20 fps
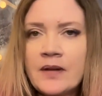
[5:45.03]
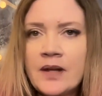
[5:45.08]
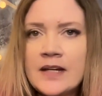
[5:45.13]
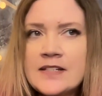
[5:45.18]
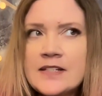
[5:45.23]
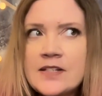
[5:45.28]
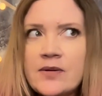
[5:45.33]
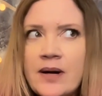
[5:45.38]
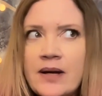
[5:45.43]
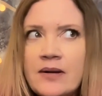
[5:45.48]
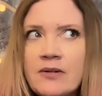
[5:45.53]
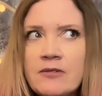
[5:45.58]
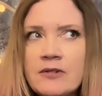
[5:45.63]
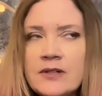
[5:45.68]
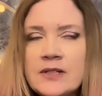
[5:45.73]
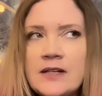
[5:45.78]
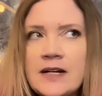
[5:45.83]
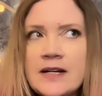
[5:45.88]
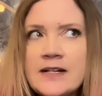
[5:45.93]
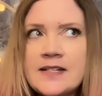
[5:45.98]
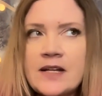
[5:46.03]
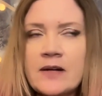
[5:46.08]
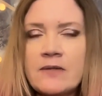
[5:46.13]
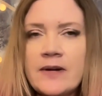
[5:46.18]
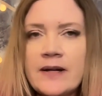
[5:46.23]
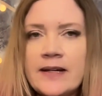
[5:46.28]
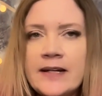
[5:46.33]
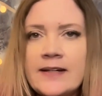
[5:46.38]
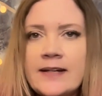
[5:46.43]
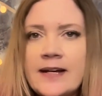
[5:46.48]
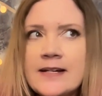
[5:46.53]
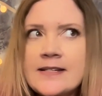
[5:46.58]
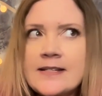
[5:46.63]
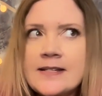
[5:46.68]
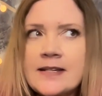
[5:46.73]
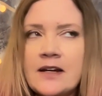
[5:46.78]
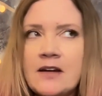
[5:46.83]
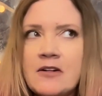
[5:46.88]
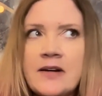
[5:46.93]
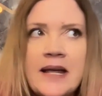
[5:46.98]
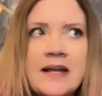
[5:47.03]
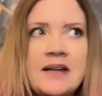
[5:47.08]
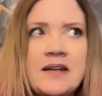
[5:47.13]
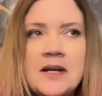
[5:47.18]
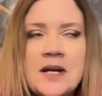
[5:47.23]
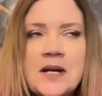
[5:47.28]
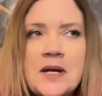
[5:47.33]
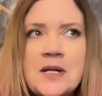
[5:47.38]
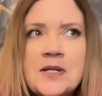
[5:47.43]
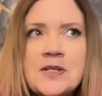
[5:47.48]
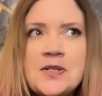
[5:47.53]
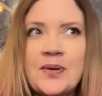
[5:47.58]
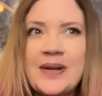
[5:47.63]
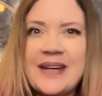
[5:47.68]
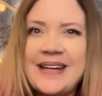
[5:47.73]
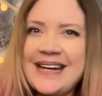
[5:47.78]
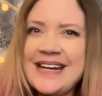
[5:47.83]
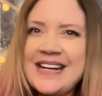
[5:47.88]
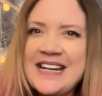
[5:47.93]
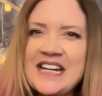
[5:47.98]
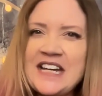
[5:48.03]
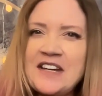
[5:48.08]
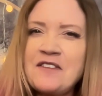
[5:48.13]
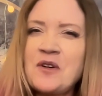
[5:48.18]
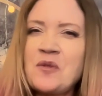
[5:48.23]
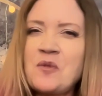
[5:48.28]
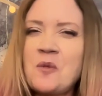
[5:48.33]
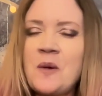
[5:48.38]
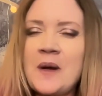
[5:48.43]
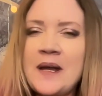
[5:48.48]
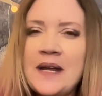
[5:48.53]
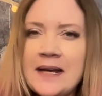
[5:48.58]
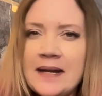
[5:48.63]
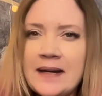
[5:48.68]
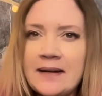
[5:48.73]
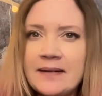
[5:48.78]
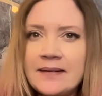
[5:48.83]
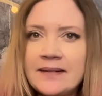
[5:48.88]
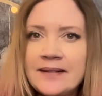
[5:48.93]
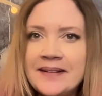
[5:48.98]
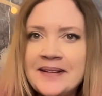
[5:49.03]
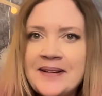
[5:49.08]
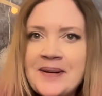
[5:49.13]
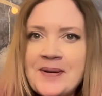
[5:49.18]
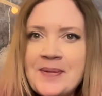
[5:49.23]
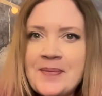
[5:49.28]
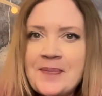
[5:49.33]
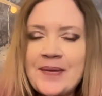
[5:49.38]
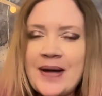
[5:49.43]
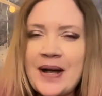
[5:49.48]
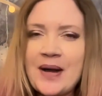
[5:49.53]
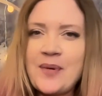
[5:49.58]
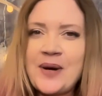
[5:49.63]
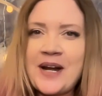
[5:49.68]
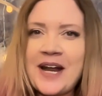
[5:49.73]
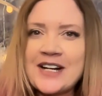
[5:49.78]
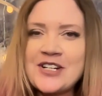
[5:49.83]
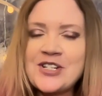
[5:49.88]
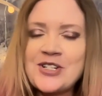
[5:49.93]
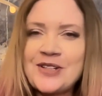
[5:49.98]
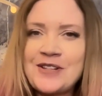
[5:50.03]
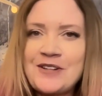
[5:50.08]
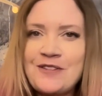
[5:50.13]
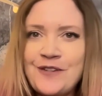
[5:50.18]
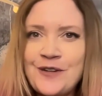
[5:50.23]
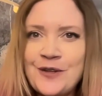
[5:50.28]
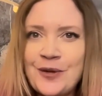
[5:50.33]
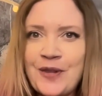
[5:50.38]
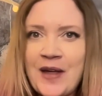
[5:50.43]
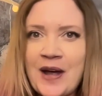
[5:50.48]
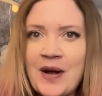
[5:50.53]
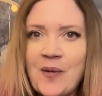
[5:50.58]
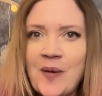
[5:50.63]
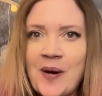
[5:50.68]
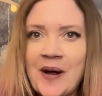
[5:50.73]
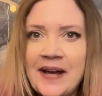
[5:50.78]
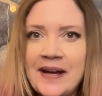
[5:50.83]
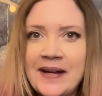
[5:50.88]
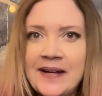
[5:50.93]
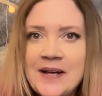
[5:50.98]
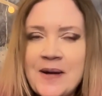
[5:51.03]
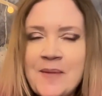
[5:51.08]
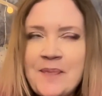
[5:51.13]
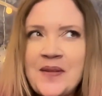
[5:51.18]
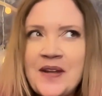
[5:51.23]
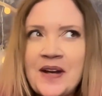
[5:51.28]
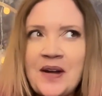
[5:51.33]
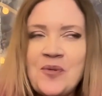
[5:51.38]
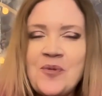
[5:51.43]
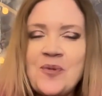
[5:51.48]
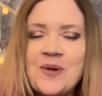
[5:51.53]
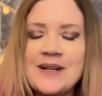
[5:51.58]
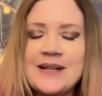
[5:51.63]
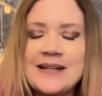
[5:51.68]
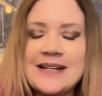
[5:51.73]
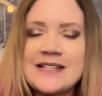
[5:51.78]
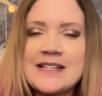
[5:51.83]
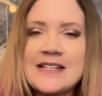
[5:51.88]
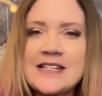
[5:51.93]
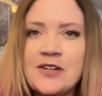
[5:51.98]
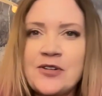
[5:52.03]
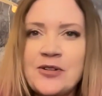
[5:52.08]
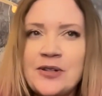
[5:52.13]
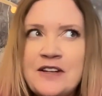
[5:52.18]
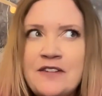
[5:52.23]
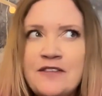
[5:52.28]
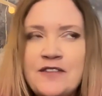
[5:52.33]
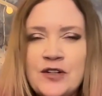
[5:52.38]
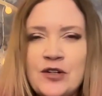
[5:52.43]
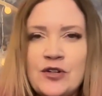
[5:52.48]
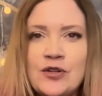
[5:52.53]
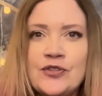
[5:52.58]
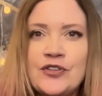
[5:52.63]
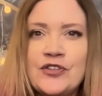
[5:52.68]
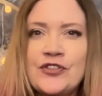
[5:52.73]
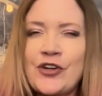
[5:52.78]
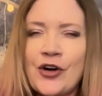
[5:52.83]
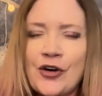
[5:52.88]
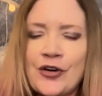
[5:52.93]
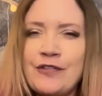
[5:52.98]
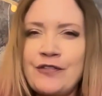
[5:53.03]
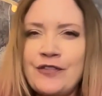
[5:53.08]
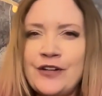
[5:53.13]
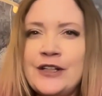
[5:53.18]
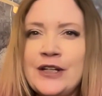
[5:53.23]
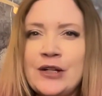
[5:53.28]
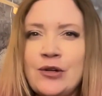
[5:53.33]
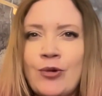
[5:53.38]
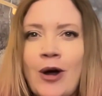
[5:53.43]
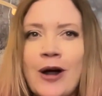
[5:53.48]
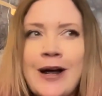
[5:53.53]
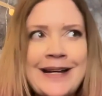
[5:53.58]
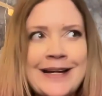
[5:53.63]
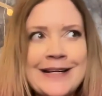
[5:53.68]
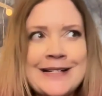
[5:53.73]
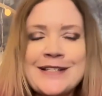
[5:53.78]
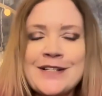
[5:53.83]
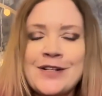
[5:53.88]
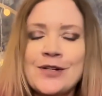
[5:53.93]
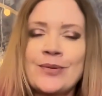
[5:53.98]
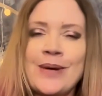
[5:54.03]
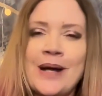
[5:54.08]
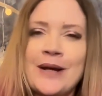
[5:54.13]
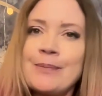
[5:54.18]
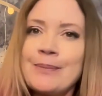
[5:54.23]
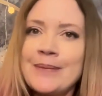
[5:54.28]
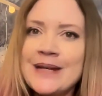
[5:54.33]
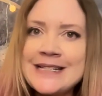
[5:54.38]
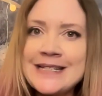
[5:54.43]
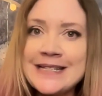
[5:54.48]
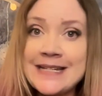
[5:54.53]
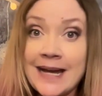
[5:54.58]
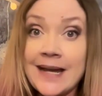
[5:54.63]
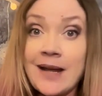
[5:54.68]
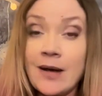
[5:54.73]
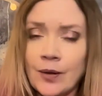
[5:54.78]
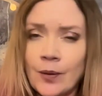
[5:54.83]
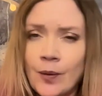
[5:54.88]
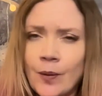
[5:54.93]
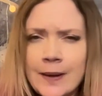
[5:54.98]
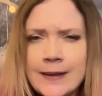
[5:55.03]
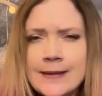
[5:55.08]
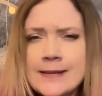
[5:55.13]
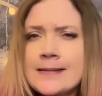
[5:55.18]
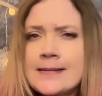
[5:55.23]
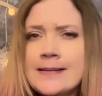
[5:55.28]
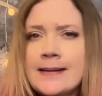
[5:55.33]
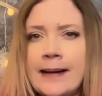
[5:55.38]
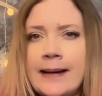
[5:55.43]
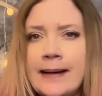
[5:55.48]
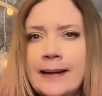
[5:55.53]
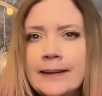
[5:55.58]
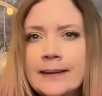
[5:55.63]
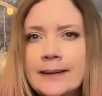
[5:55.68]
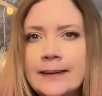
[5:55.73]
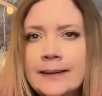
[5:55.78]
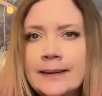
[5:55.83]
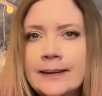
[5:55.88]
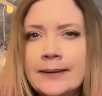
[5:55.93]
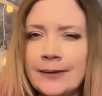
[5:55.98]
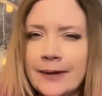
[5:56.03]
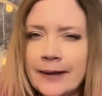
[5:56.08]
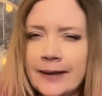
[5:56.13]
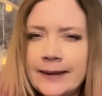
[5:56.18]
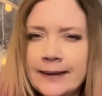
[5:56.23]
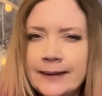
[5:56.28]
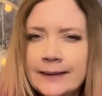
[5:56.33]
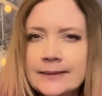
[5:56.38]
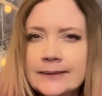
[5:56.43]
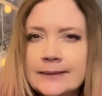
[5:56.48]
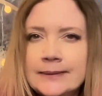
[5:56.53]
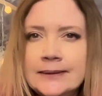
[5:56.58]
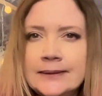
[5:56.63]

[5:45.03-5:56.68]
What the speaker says: And so I recognized that, okay, so any given week, I would actually feel that way, that I wouldn't necessarily start feeling right until around midday on a Wednesday, right?